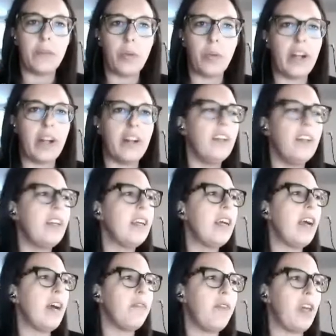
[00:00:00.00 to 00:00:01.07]
were
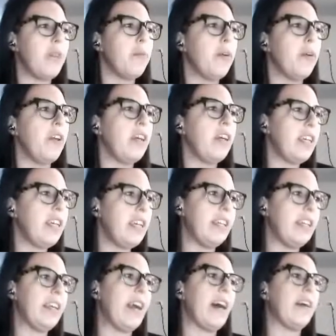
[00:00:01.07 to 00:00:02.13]
available in
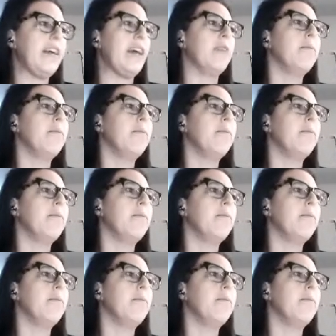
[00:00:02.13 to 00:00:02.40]
the area.